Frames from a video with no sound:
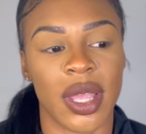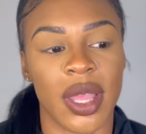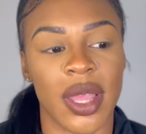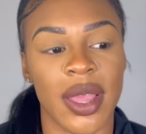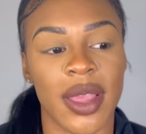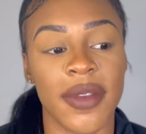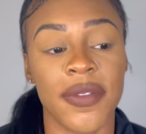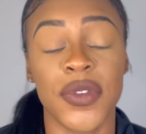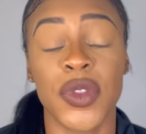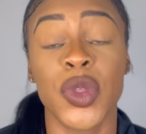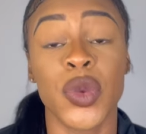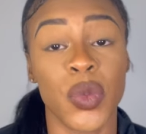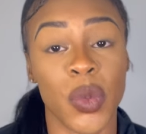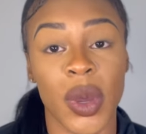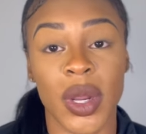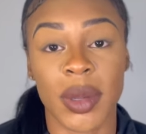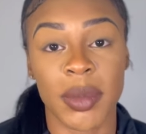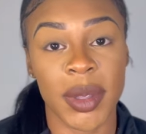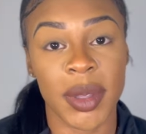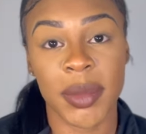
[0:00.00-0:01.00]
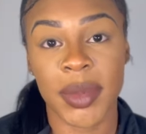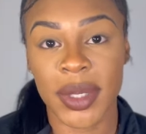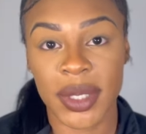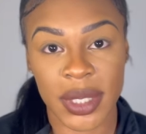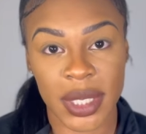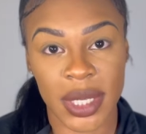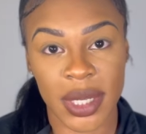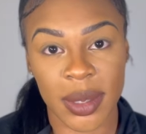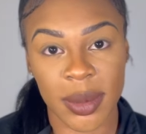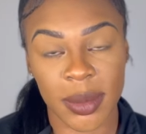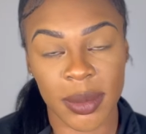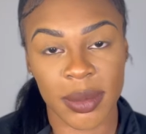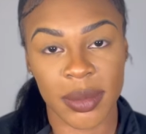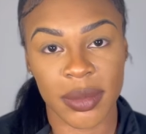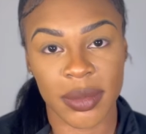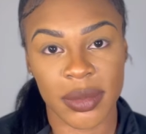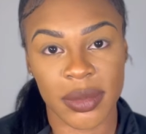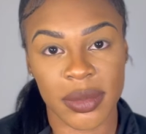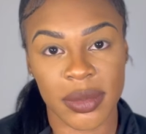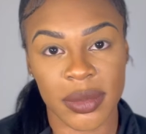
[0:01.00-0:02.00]
if you want to be booked up,
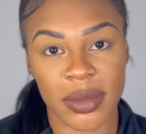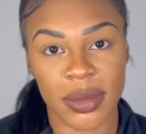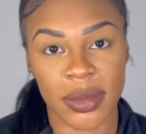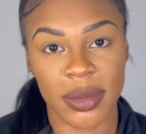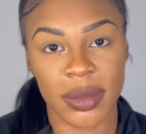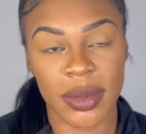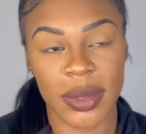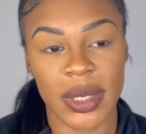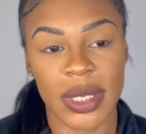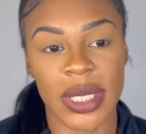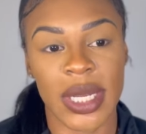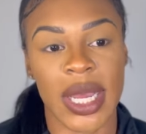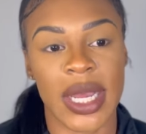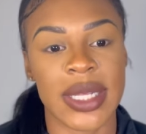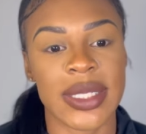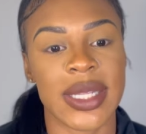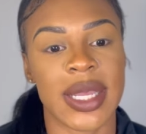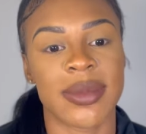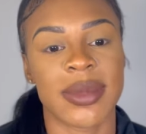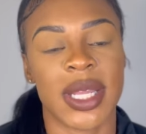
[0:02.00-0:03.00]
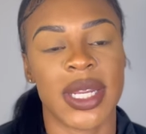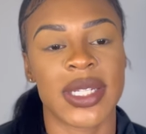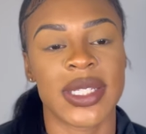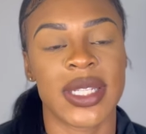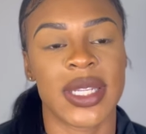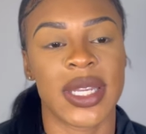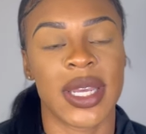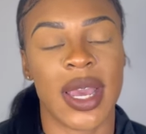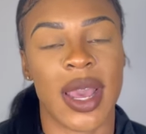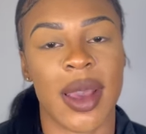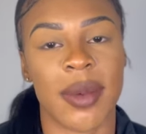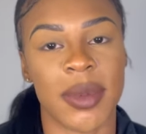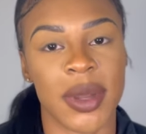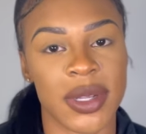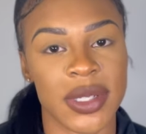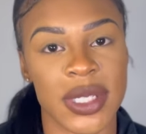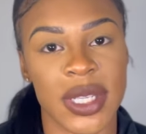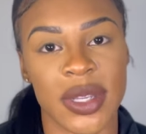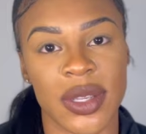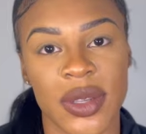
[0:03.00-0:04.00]
9 times out of 10, I'm
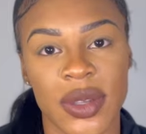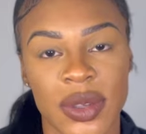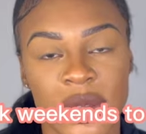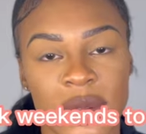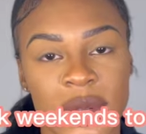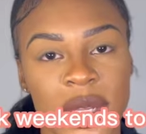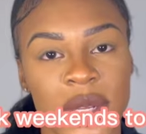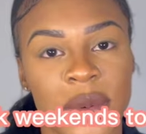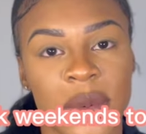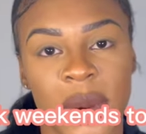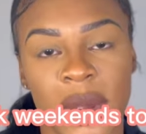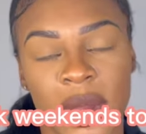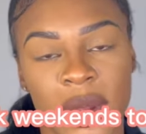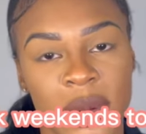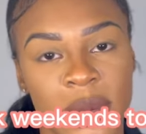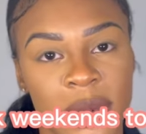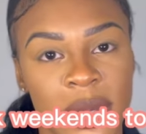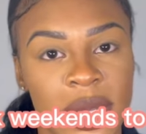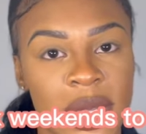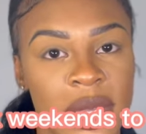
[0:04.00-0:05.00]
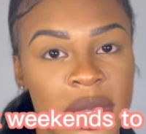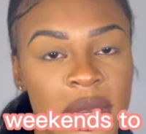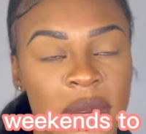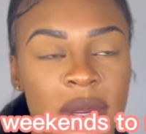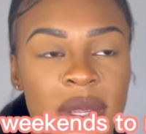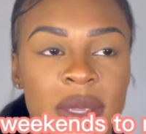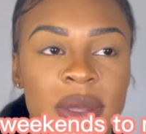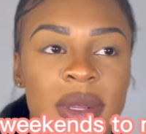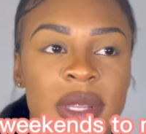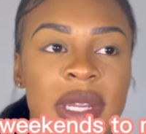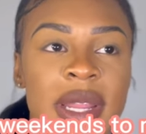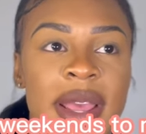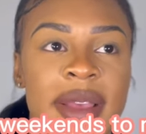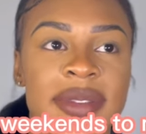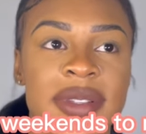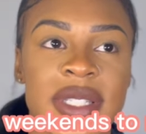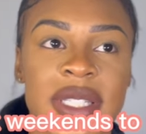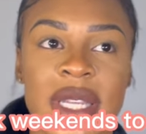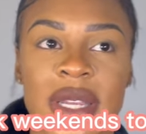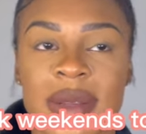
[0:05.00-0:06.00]
going to tell you, you need to work on the weekend, or you need to have
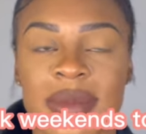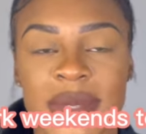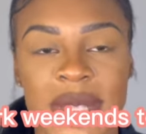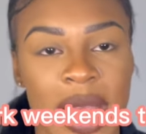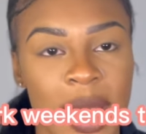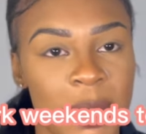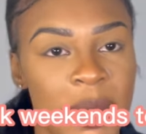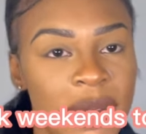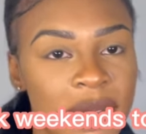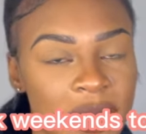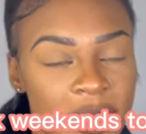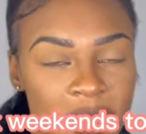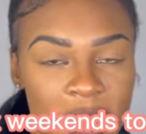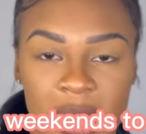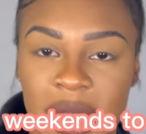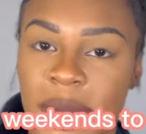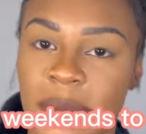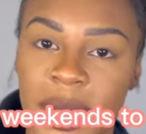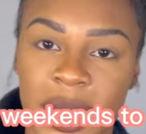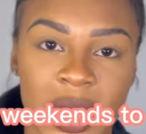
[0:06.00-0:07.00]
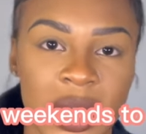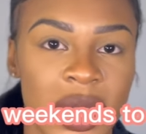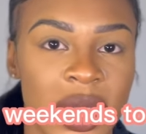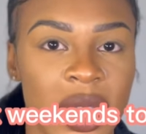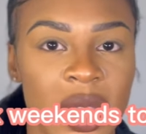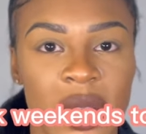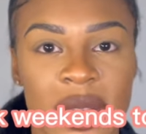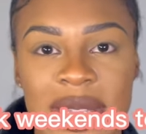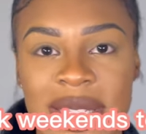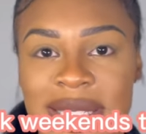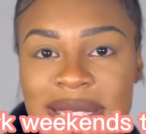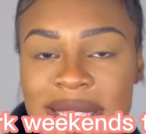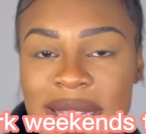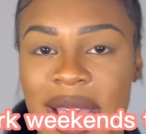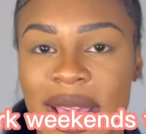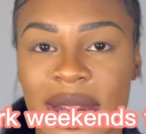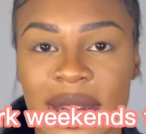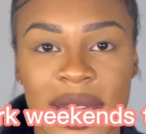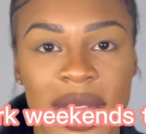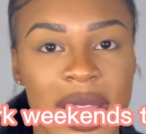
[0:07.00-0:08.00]
some type of availability on
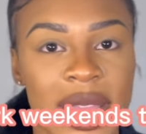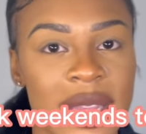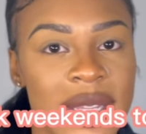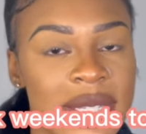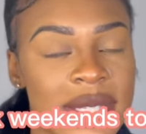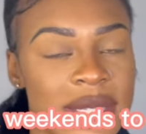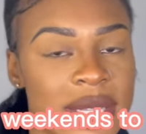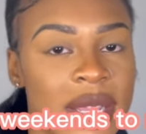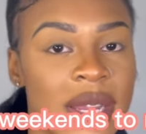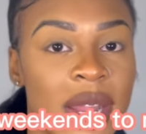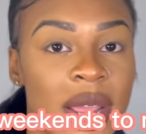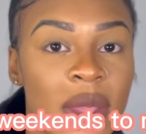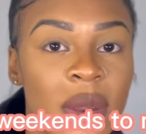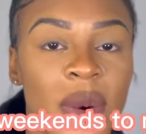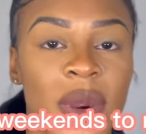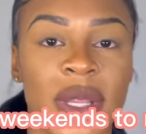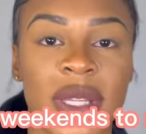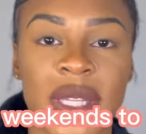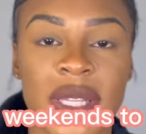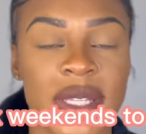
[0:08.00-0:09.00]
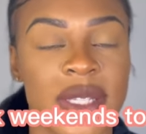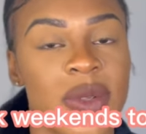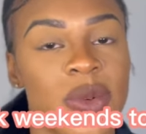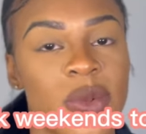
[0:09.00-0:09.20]
Saturday and Sunday, or at least